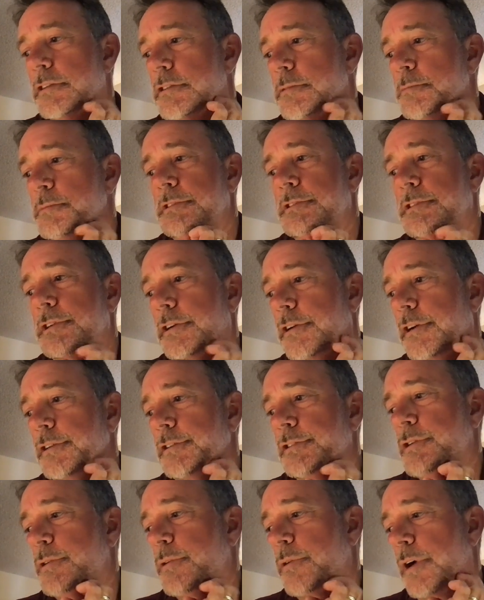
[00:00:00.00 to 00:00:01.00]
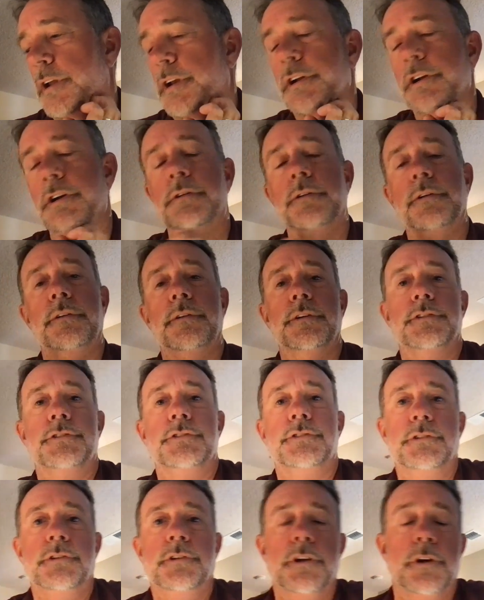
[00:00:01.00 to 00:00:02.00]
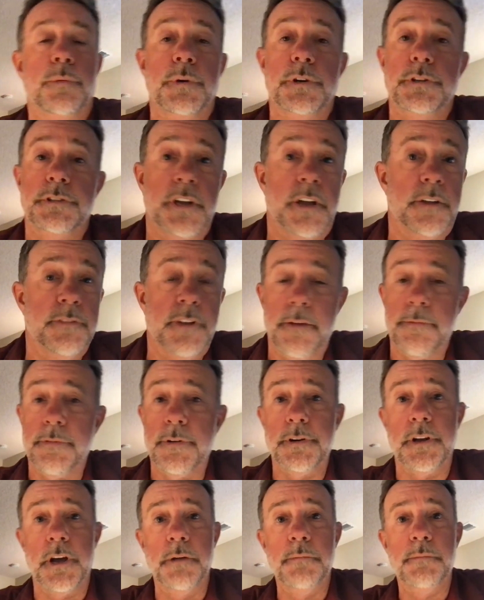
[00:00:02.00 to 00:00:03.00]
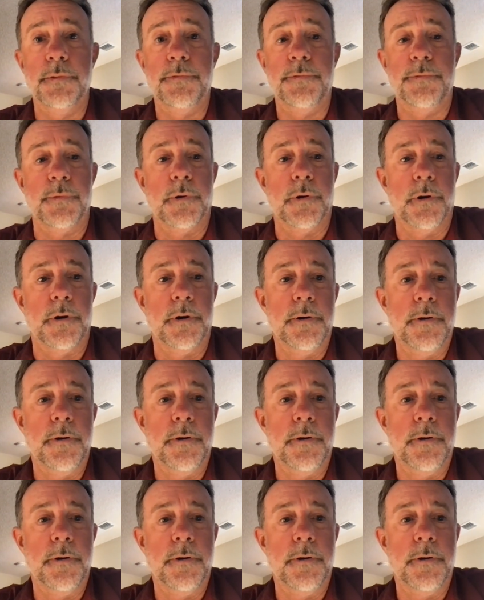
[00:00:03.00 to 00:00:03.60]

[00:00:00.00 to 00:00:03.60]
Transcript: some serious coin and go into a studio, which I'd never done before,